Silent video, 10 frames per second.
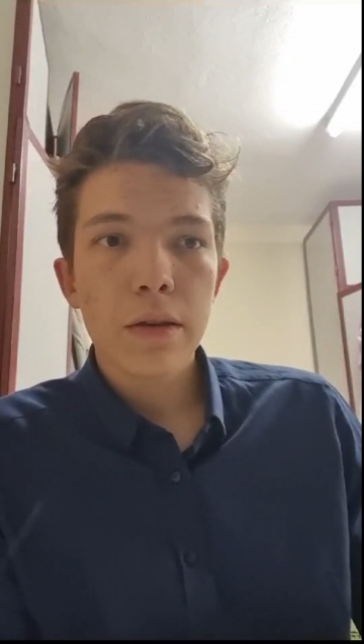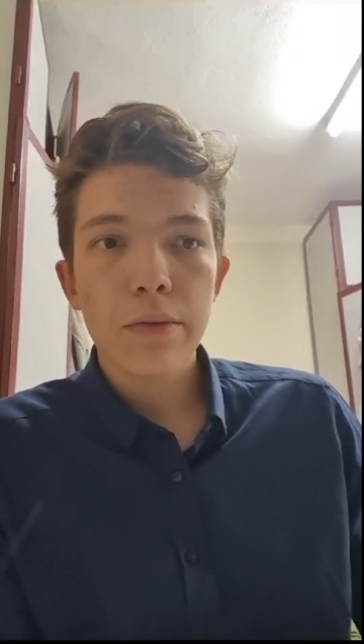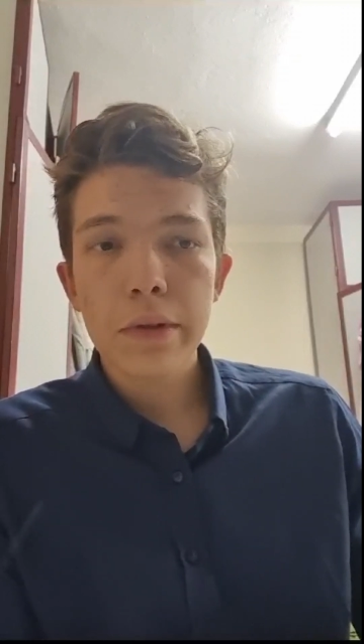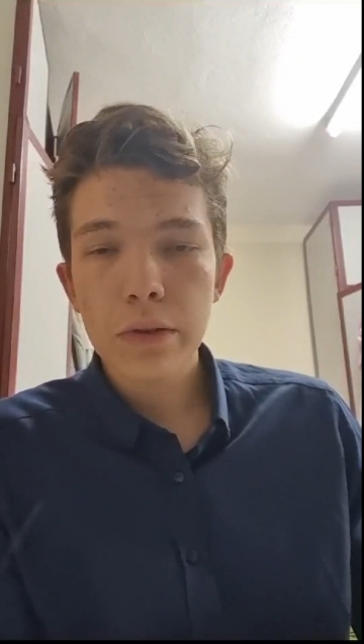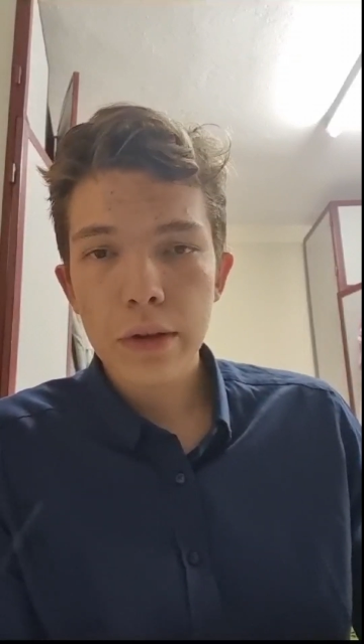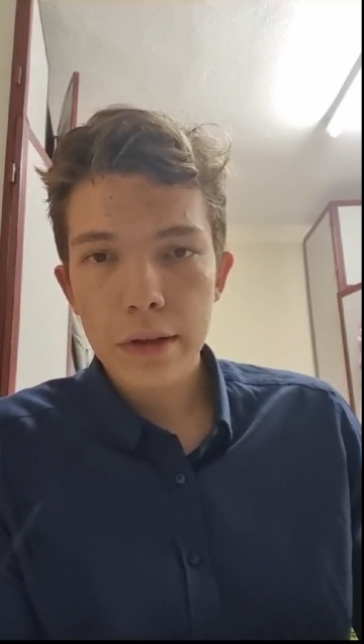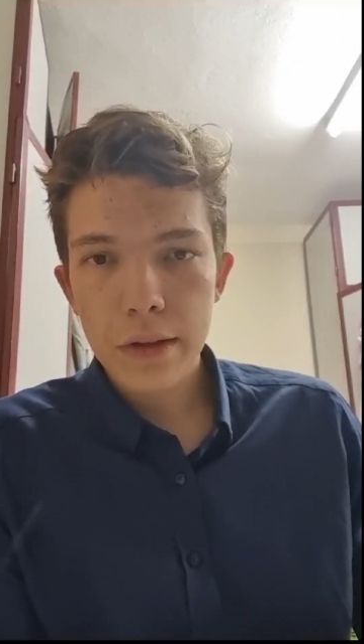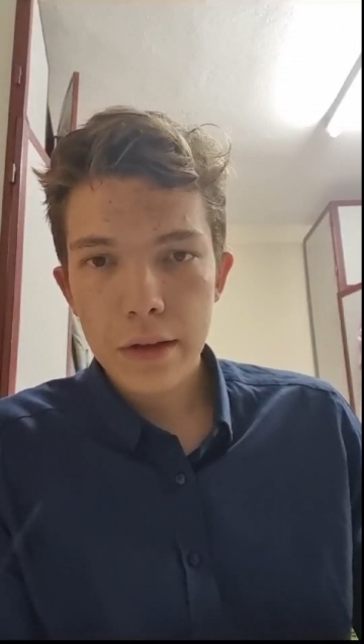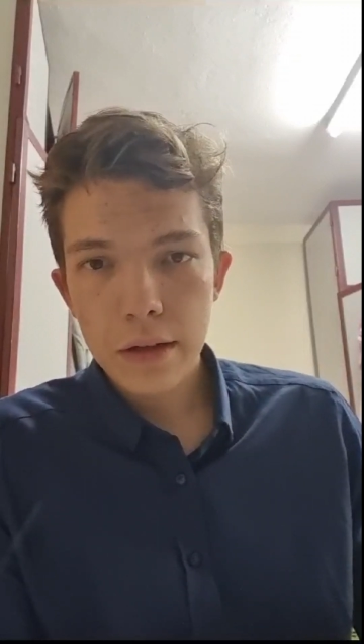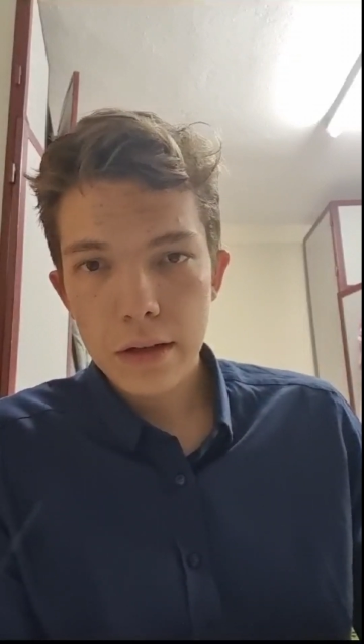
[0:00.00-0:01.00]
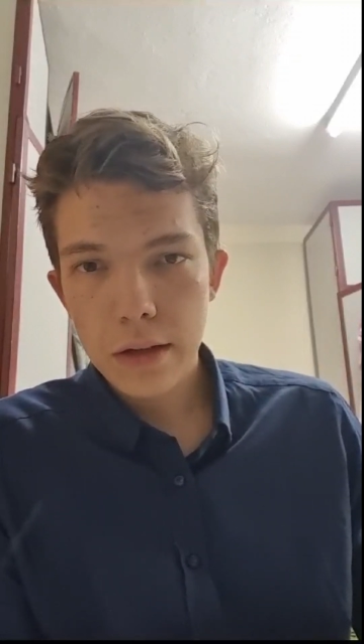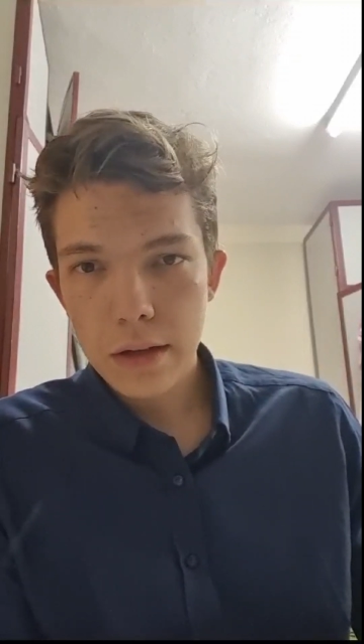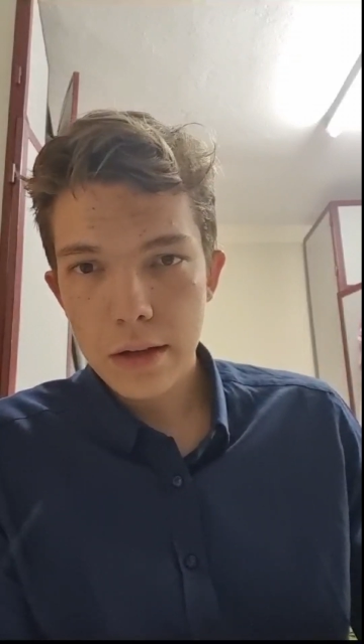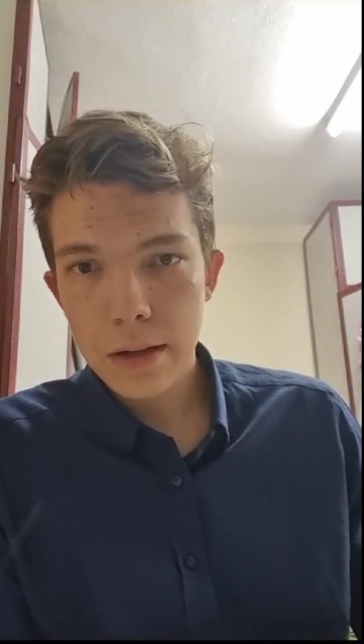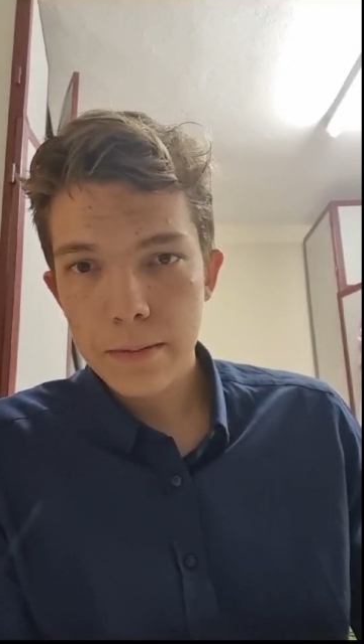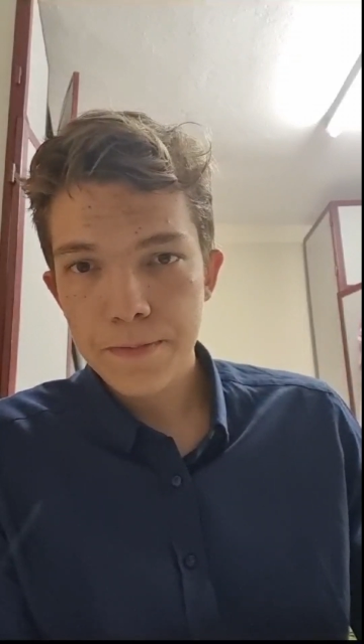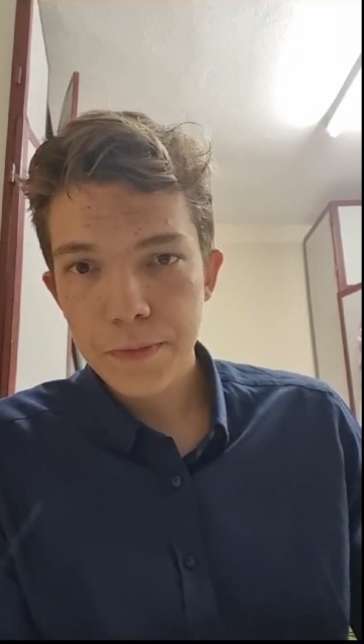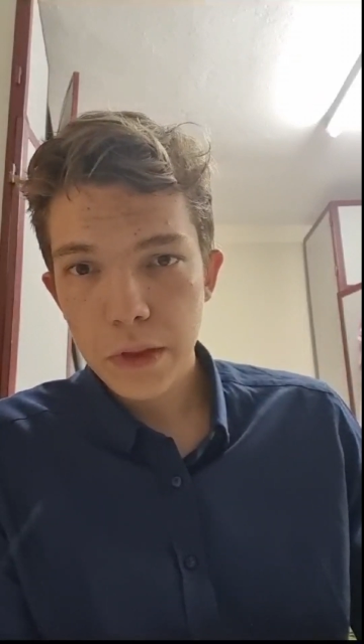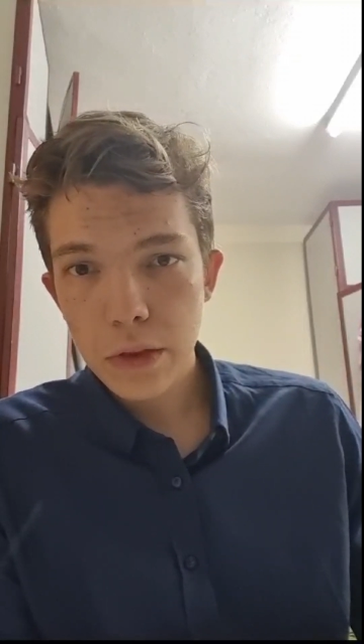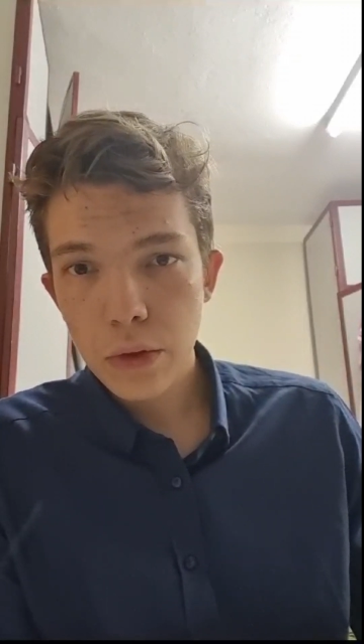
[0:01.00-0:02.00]
we are going to
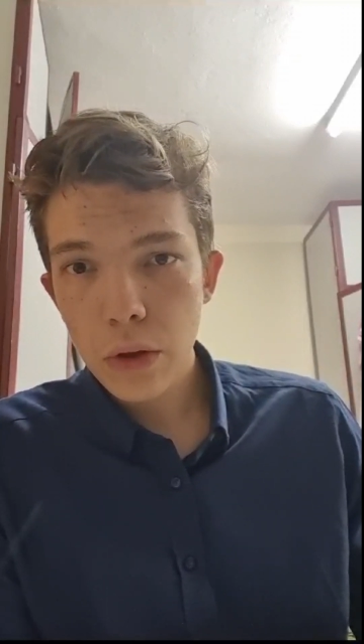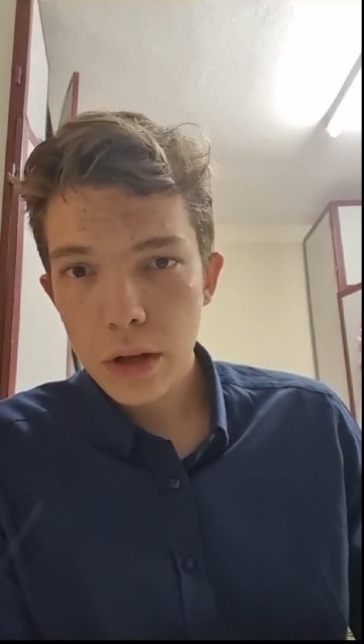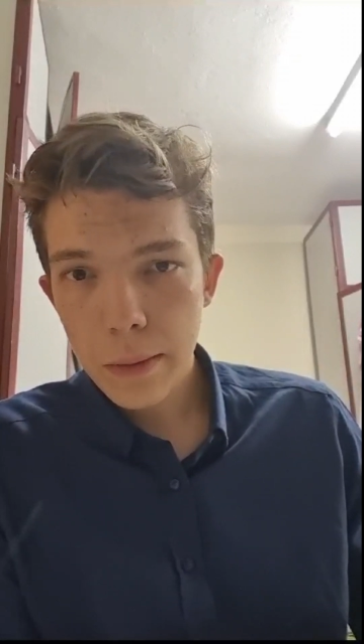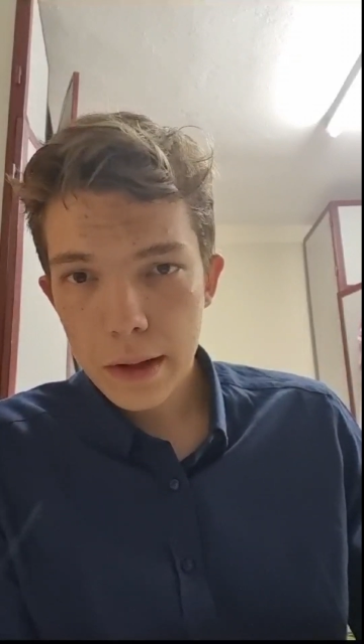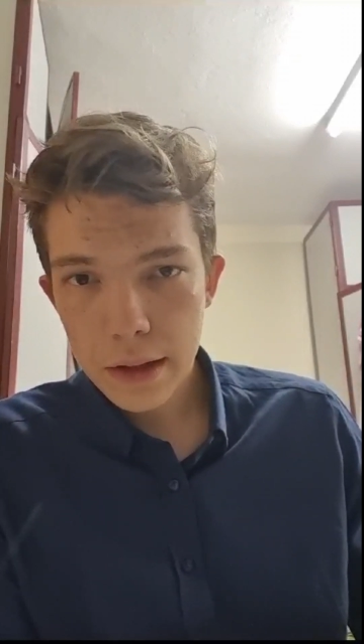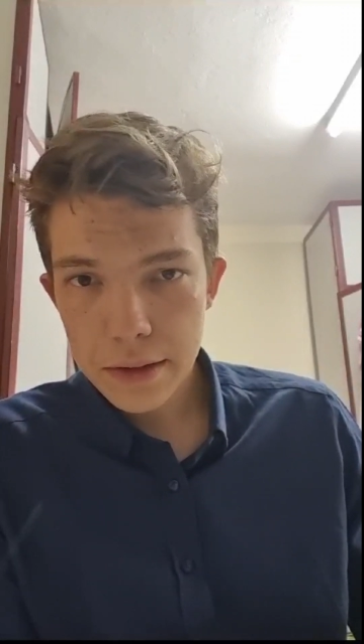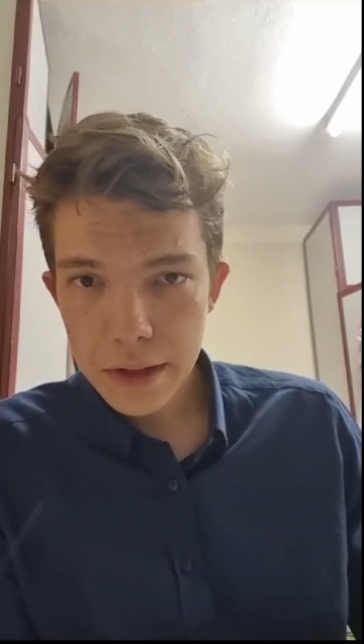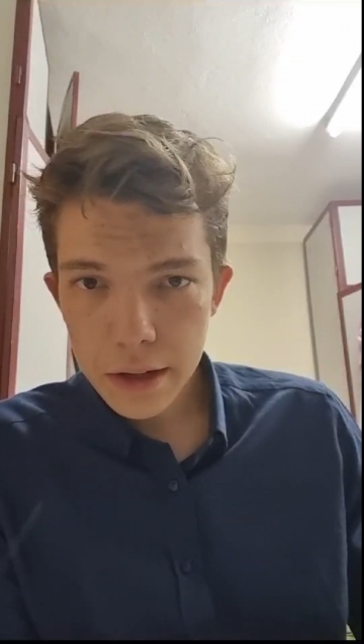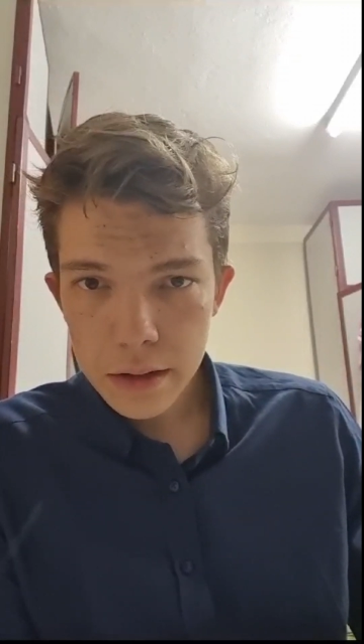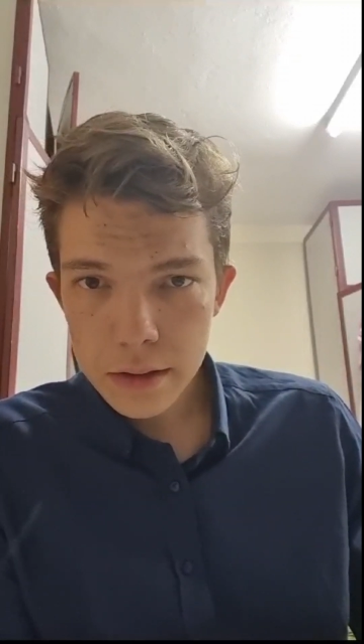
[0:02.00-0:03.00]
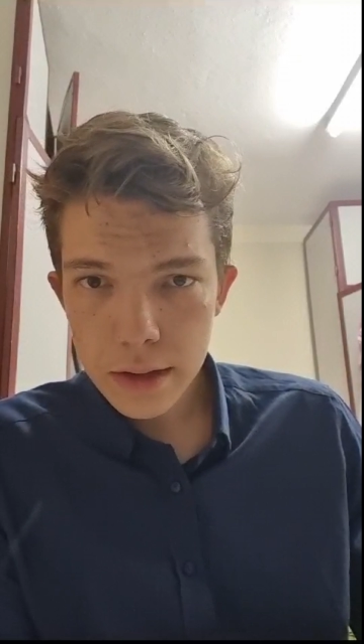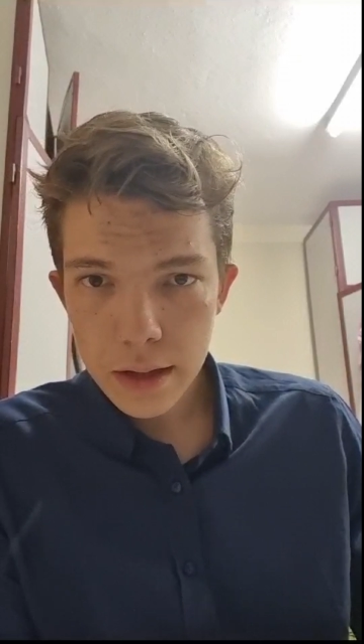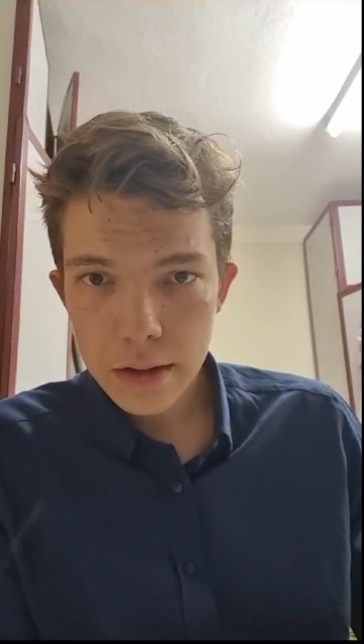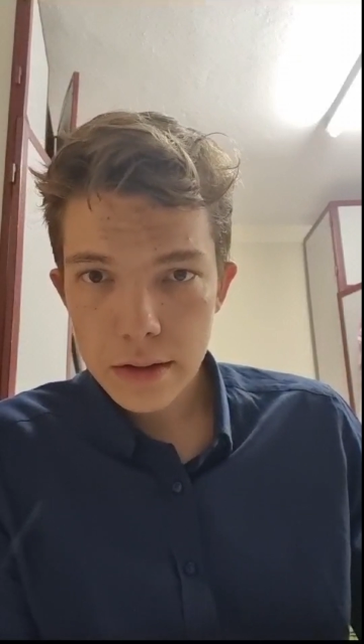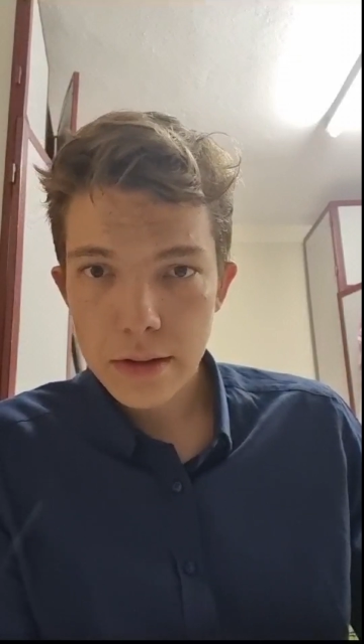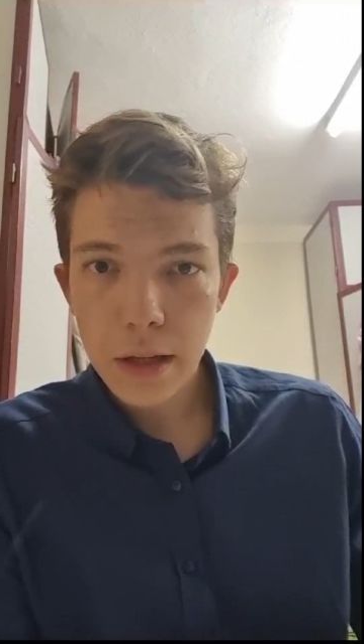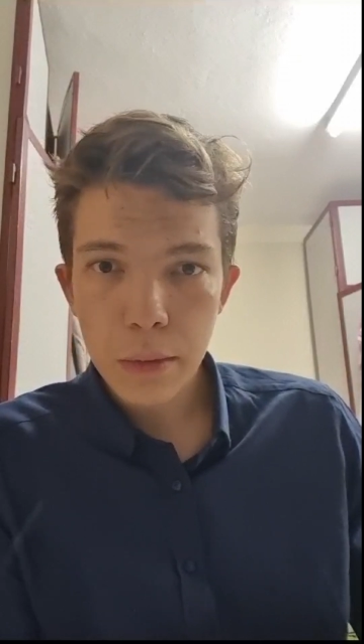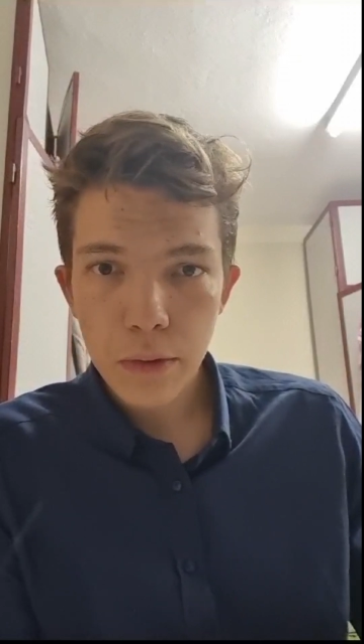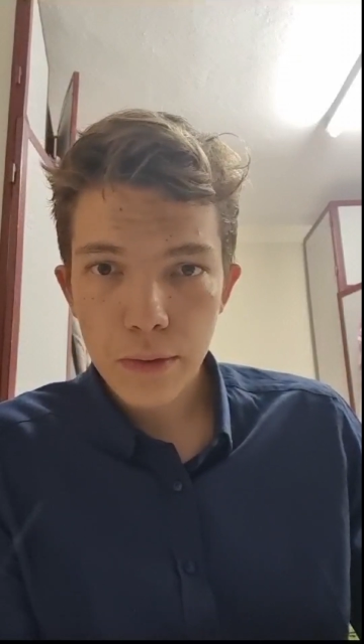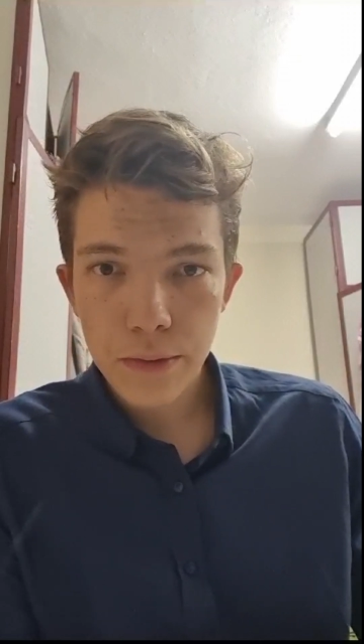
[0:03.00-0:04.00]
uh, talk about integrals and some
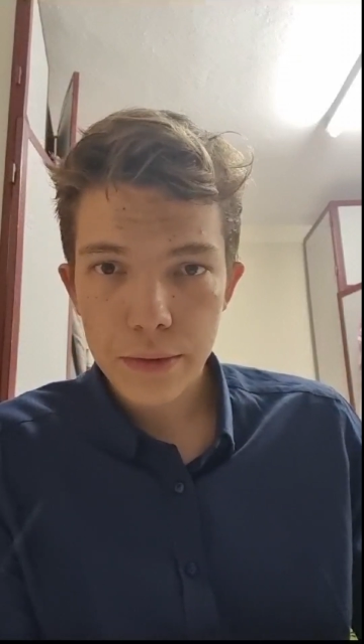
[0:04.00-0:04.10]
of